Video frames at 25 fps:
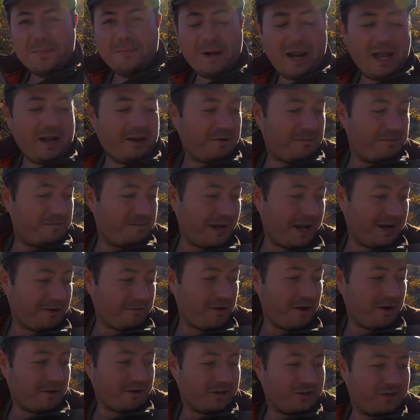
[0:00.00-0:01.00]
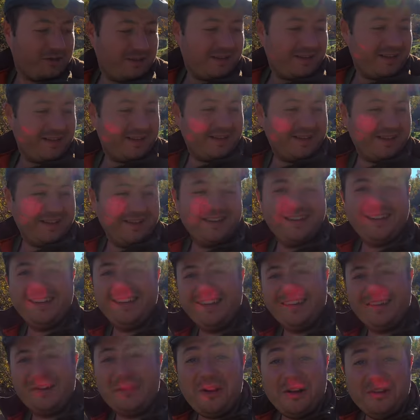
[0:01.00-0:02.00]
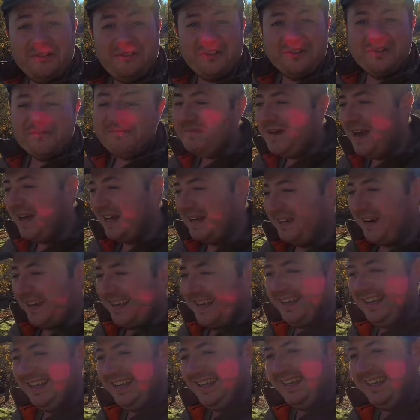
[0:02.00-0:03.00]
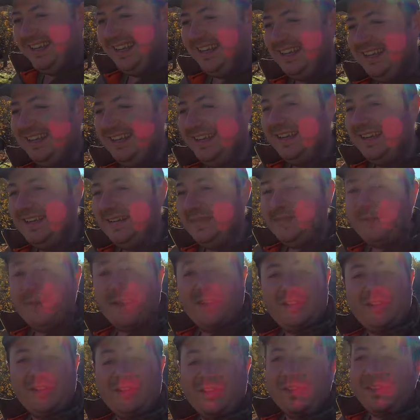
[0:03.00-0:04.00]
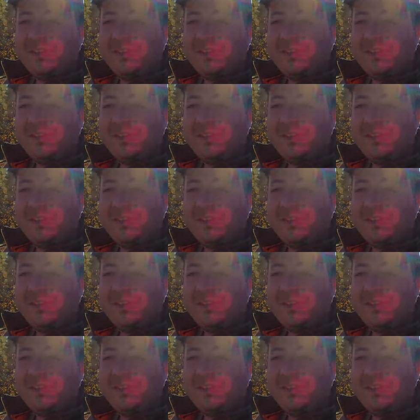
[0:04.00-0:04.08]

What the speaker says: black rocks, yeah, quite a few. But anyway, let's go